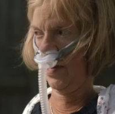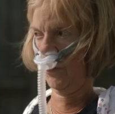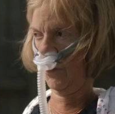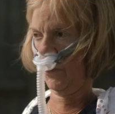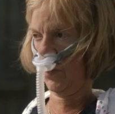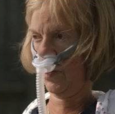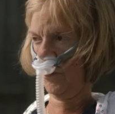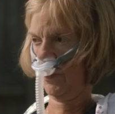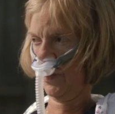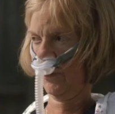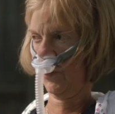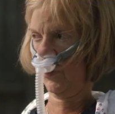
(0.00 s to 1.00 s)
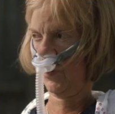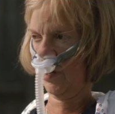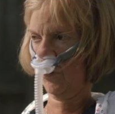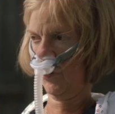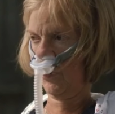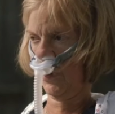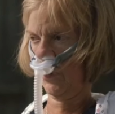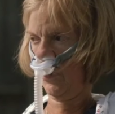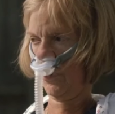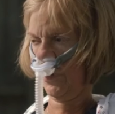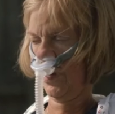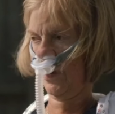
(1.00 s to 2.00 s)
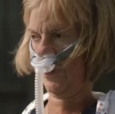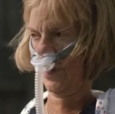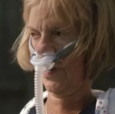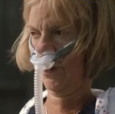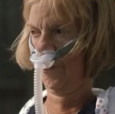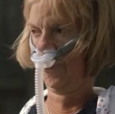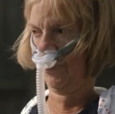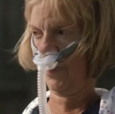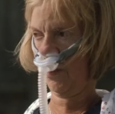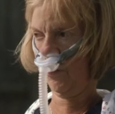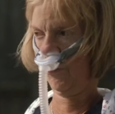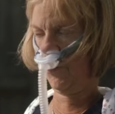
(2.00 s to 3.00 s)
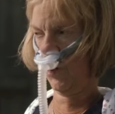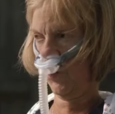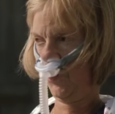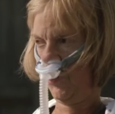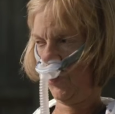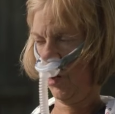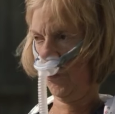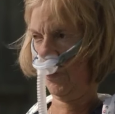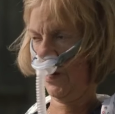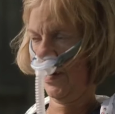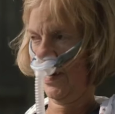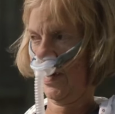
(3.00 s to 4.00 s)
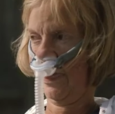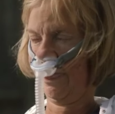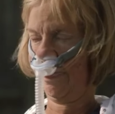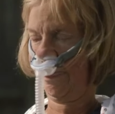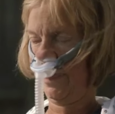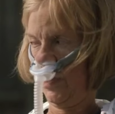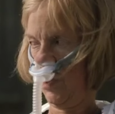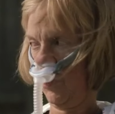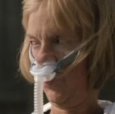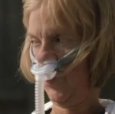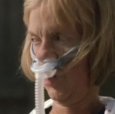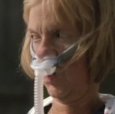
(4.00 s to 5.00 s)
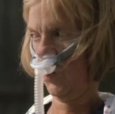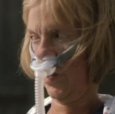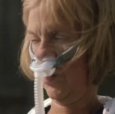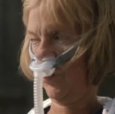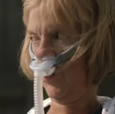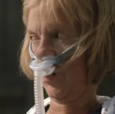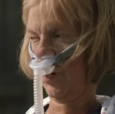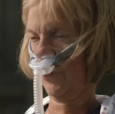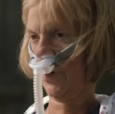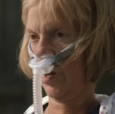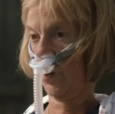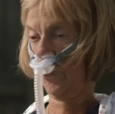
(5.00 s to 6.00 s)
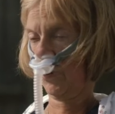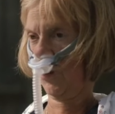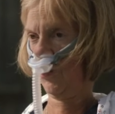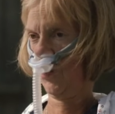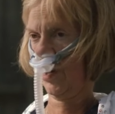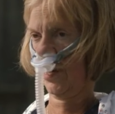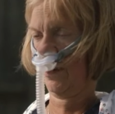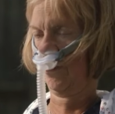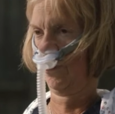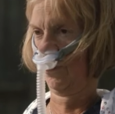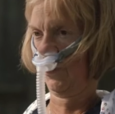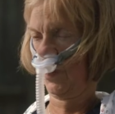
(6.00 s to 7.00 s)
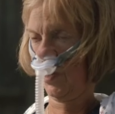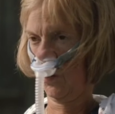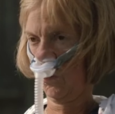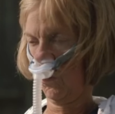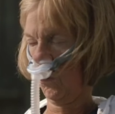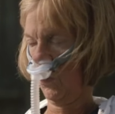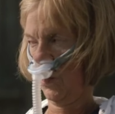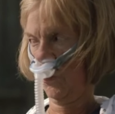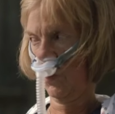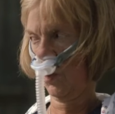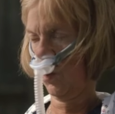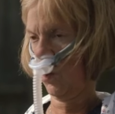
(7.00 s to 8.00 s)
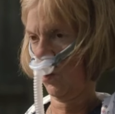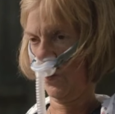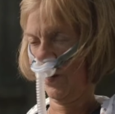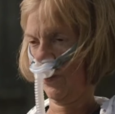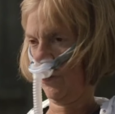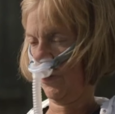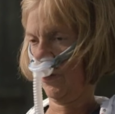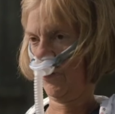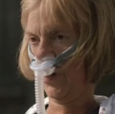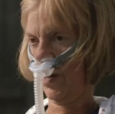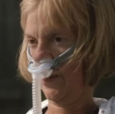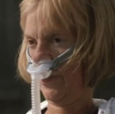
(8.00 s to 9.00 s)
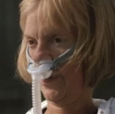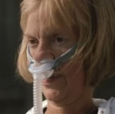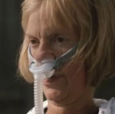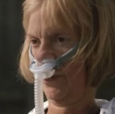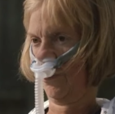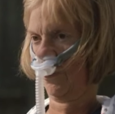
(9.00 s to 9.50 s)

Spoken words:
able-bodied people take responsibility for stopping the continuation of our oppression, we will always be fighting.